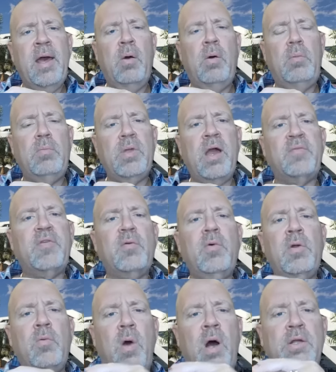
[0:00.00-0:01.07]
Now,
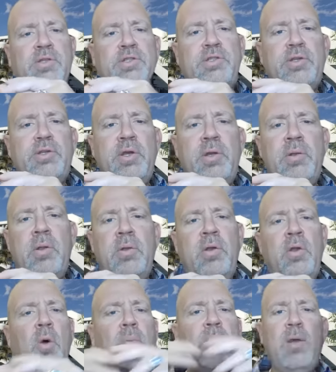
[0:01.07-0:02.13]
everyone wants, you know,
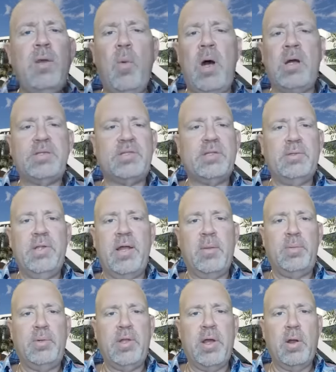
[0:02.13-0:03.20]
nobody wants to
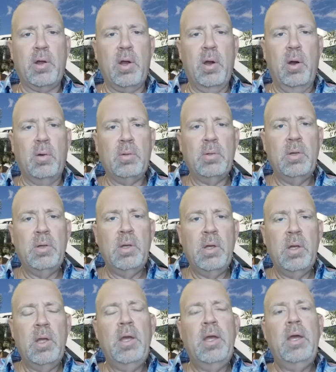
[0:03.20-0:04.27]
let a player go.
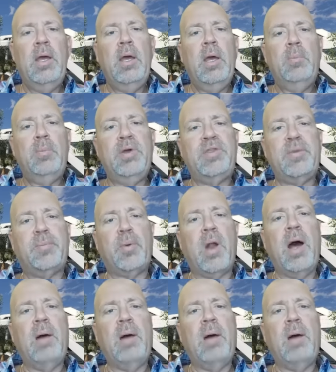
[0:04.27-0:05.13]
But the